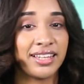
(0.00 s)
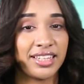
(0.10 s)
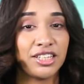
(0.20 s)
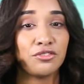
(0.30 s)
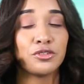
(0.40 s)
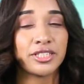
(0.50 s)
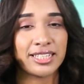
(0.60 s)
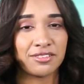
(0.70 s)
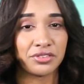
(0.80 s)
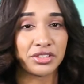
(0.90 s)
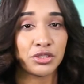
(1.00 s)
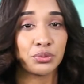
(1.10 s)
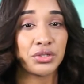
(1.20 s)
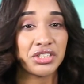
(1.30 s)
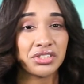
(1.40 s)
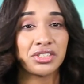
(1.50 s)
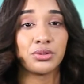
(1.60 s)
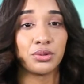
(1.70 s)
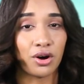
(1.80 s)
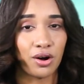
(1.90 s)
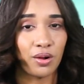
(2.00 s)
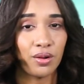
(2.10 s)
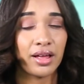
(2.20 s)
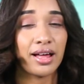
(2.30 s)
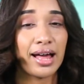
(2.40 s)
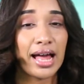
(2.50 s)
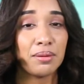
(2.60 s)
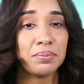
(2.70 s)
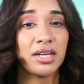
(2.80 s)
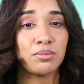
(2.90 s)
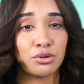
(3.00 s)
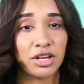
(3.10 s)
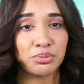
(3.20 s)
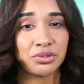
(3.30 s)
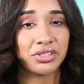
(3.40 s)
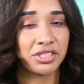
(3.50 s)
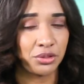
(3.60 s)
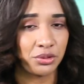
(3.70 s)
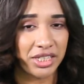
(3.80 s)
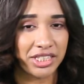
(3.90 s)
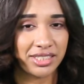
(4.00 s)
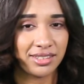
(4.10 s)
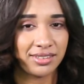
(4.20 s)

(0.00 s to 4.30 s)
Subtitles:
Info 7 wishes you all a happy and prosperous new year.